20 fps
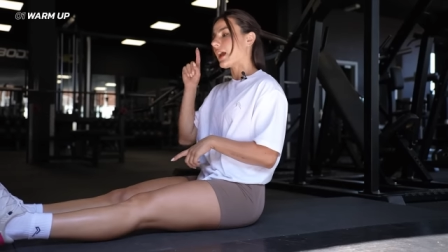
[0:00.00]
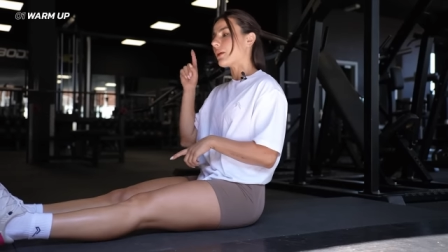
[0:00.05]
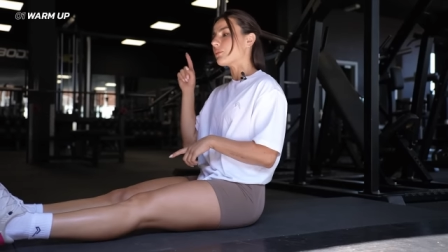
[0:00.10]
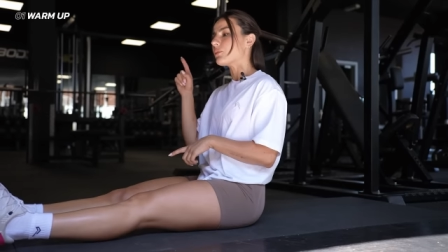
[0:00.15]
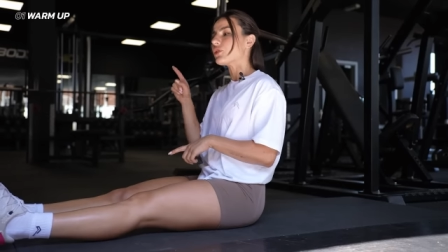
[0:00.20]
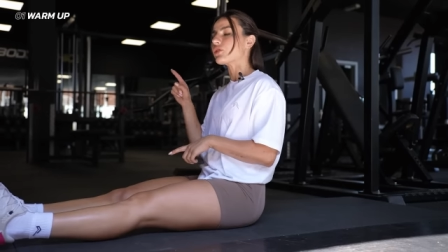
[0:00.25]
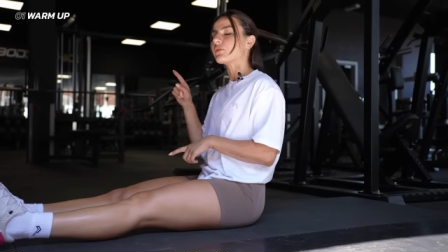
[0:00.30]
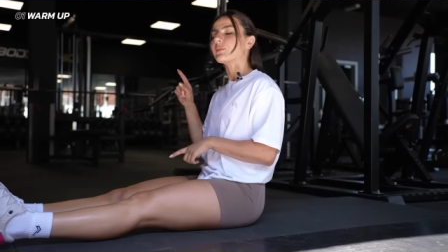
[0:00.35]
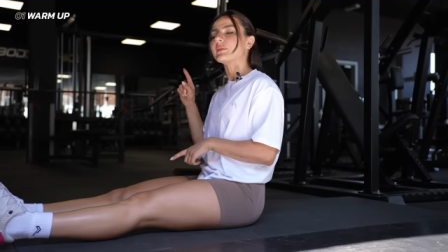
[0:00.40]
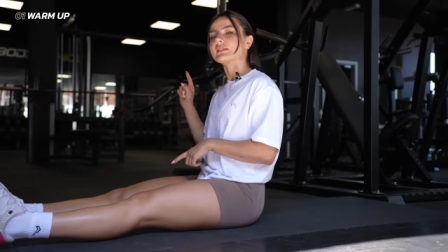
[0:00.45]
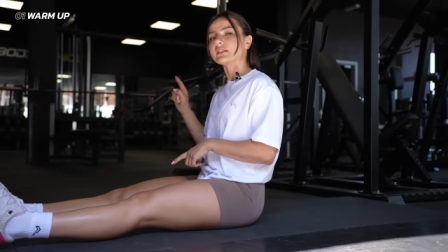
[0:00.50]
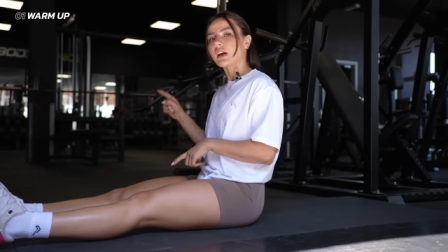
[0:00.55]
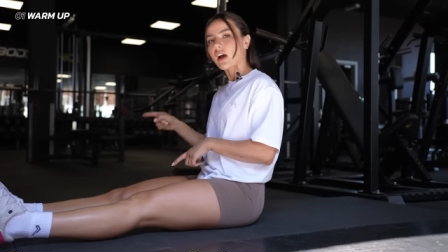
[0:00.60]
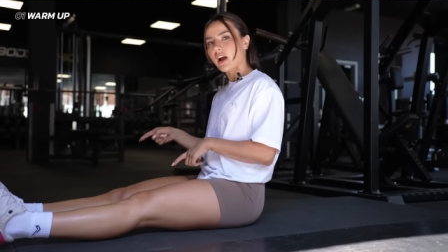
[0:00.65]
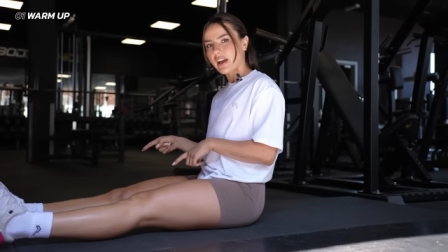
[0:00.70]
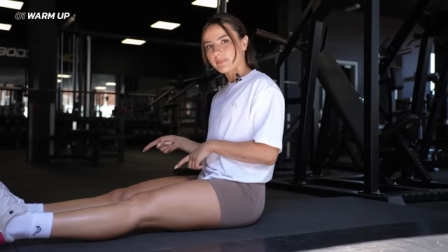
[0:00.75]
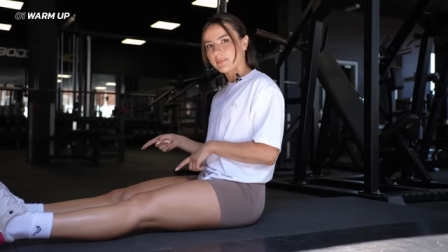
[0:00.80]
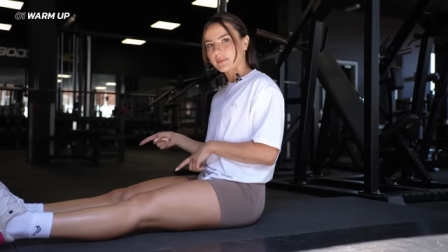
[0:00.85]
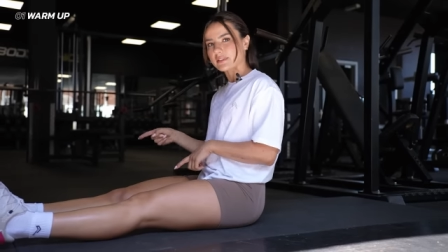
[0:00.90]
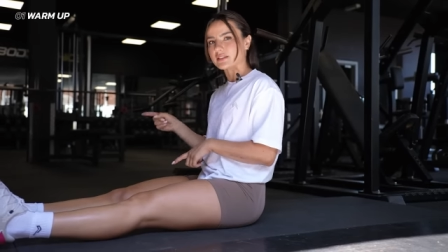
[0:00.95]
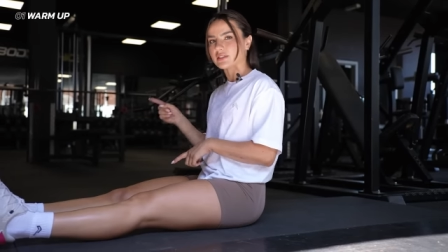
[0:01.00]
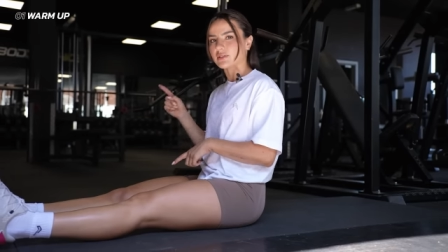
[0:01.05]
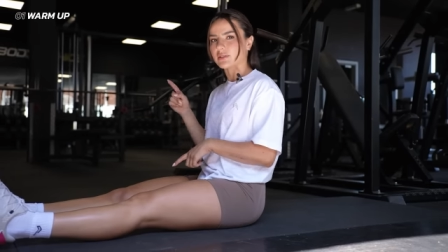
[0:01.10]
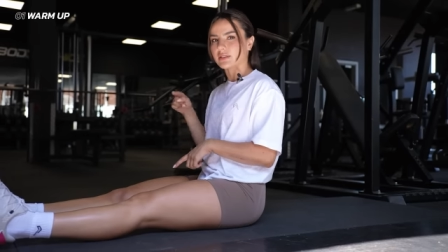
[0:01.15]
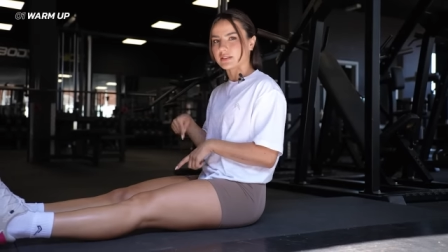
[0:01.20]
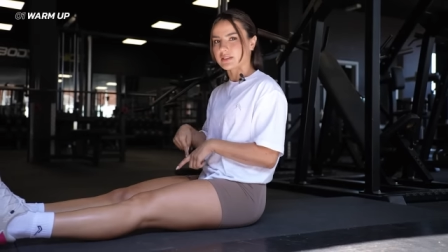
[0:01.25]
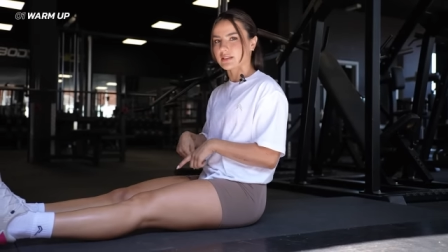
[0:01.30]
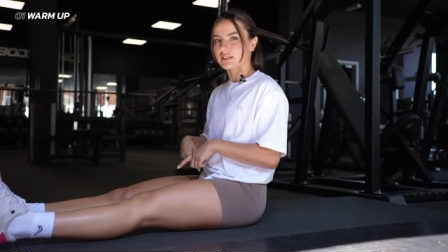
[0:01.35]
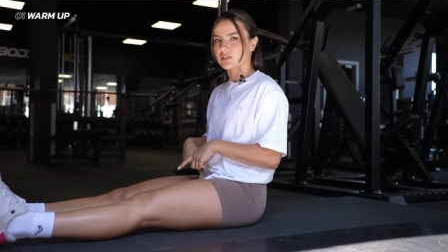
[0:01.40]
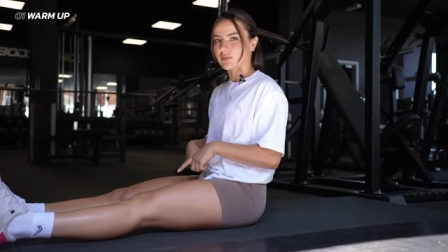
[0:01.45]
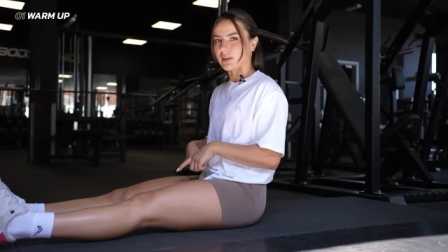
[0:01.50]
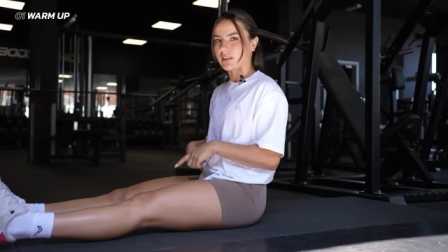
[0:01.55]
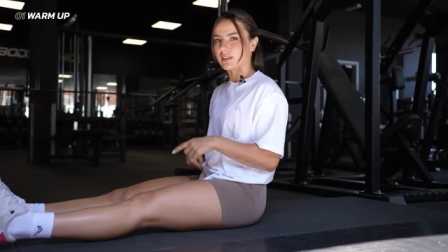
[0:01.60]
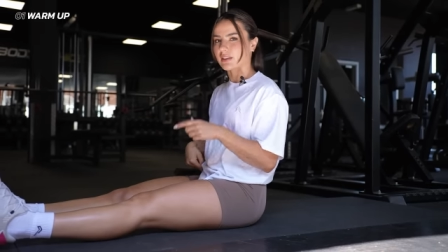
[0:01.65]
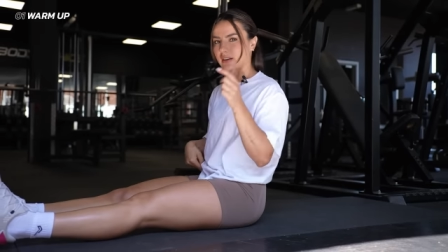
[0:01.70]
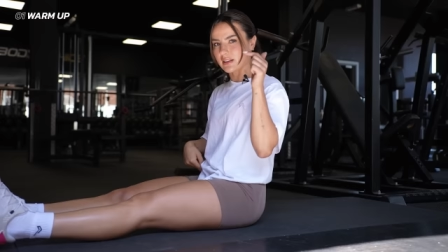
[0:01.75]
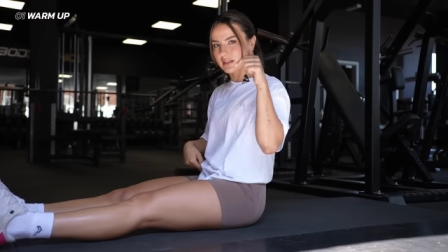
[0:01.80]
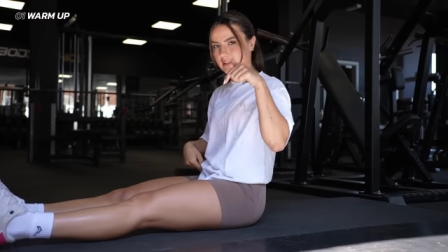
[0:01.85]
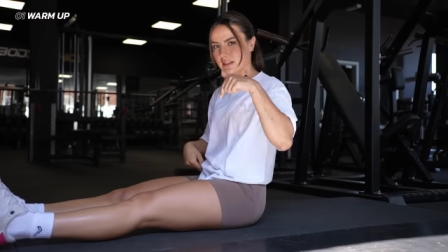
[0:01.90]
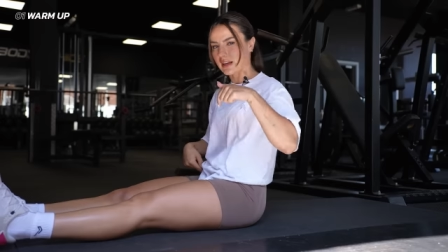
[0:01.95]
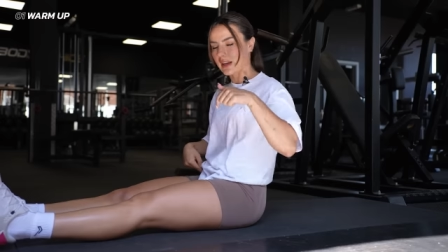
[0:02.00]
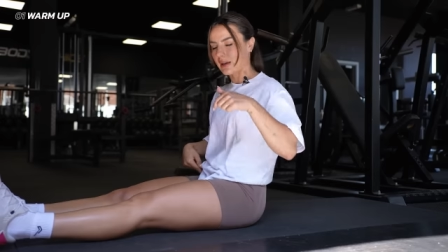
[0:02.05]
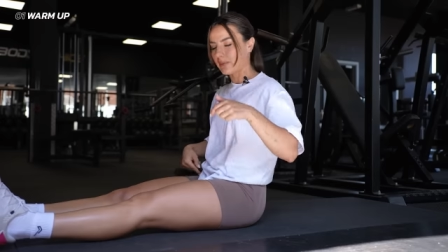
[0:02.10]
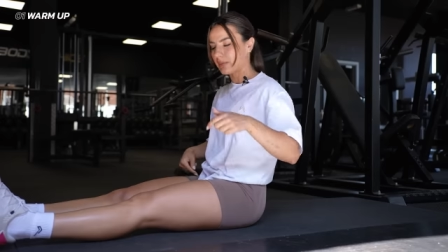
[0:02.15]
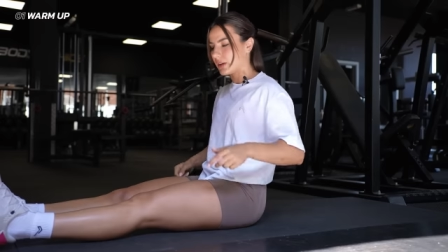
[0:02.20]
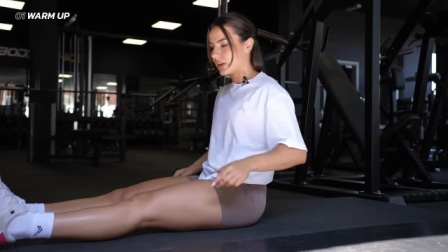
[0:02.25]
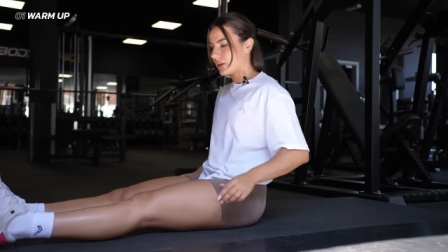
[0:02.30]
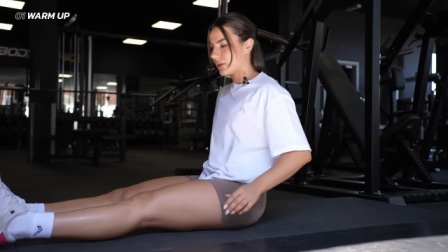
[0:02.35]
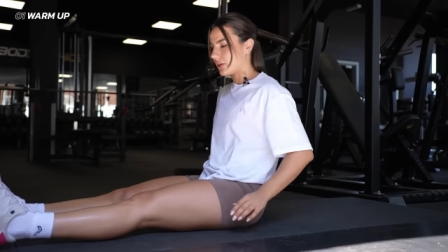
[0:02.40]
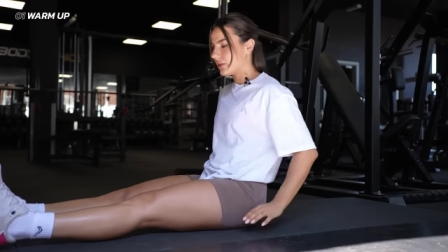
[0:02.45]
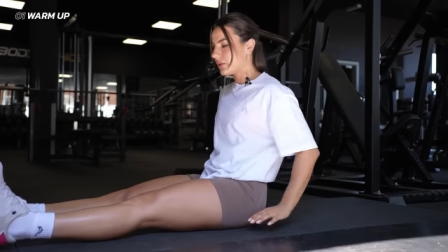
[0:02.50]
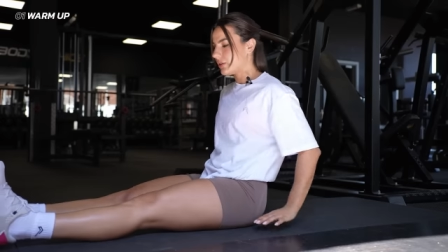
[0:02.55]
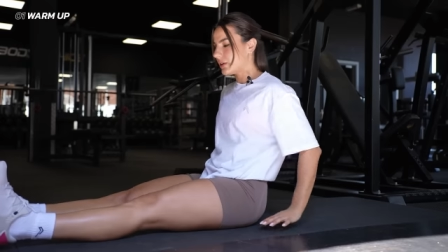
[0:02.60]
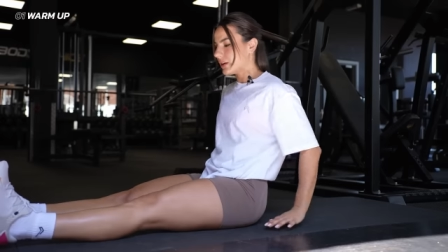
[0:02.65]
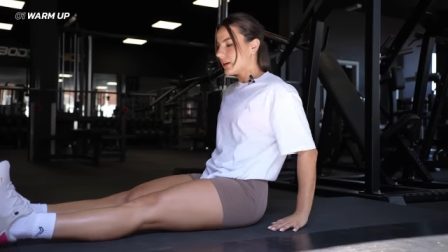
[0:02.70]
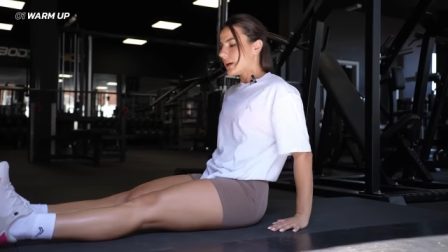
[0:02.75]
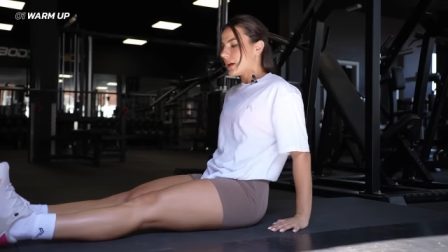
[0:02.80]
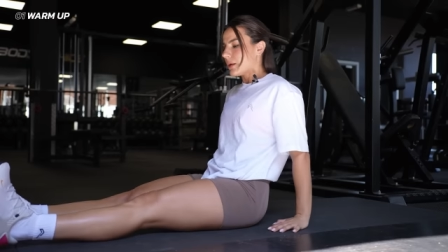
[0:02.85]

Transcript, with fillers: and movements I've been doing to strengthen it, so let me know.